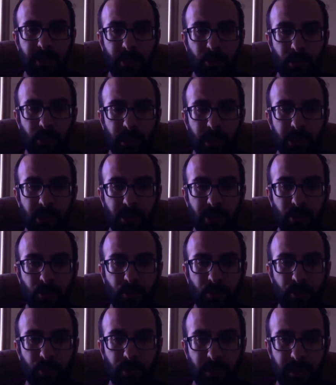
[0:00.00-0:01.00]
question
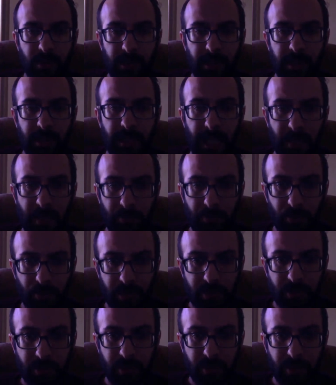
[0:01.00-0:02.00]
to
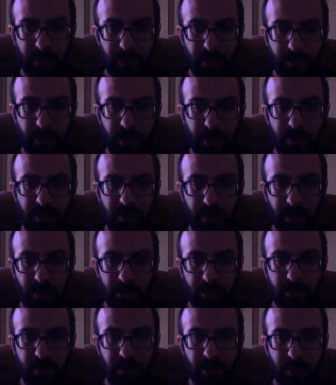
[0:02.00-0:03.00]
elaborate on this
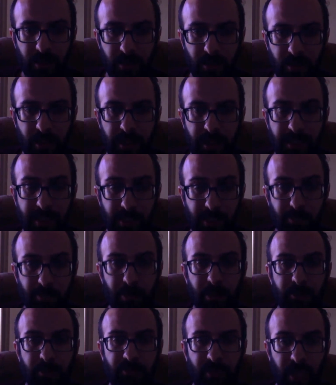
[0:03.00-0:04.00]
and
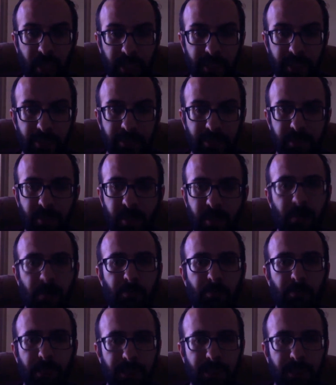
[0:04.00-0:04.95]
simplify it. But